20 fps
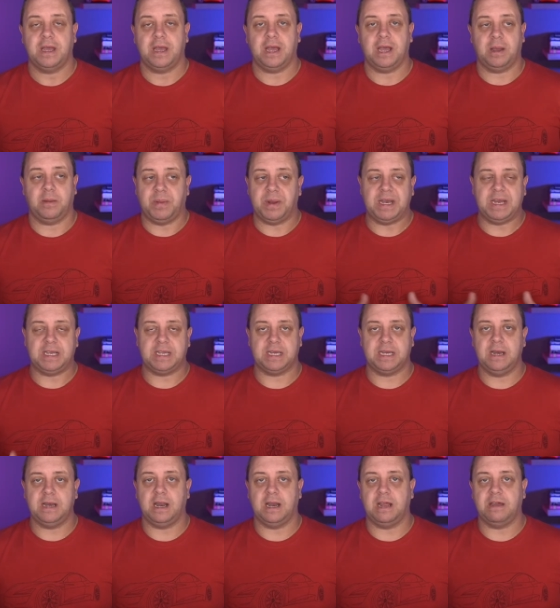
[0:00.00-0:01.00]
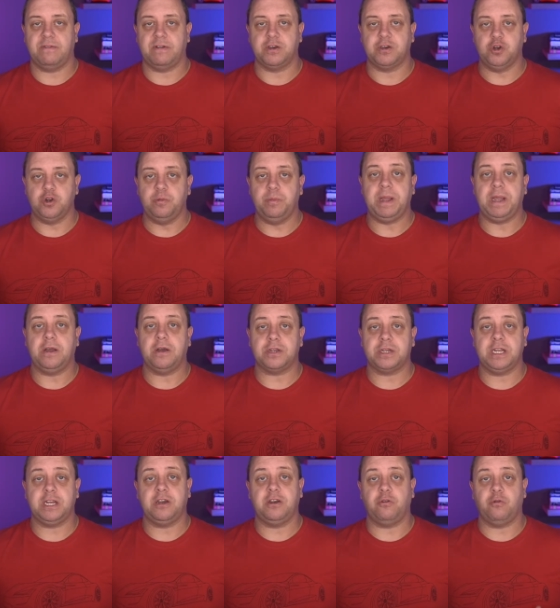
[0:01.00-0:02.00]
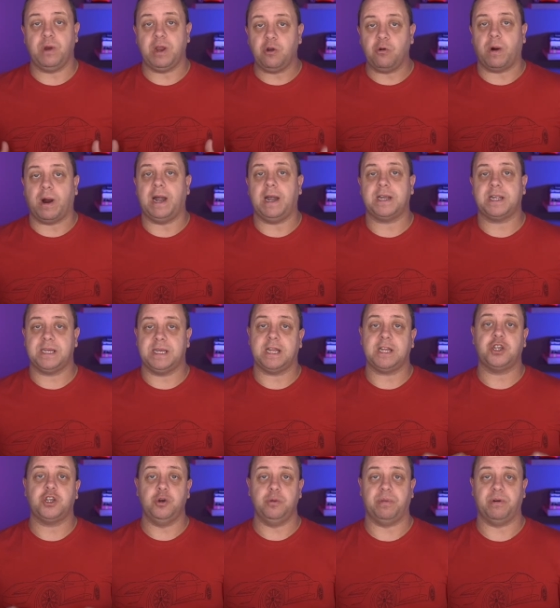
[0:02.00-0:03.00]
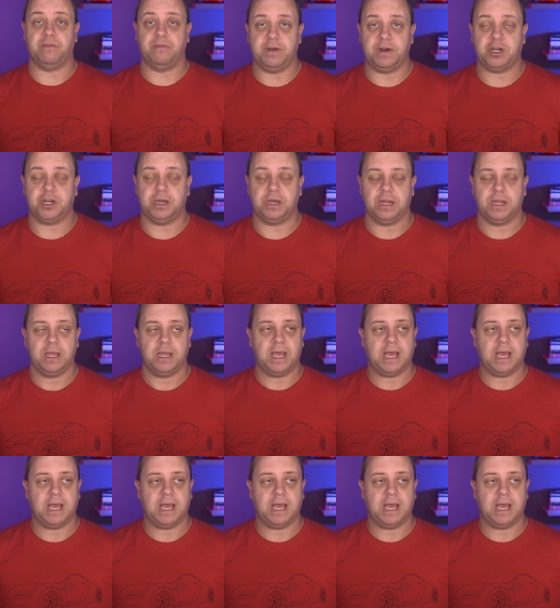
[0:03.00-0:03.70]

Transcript: uh, but it's still a level two because it requires that supervision.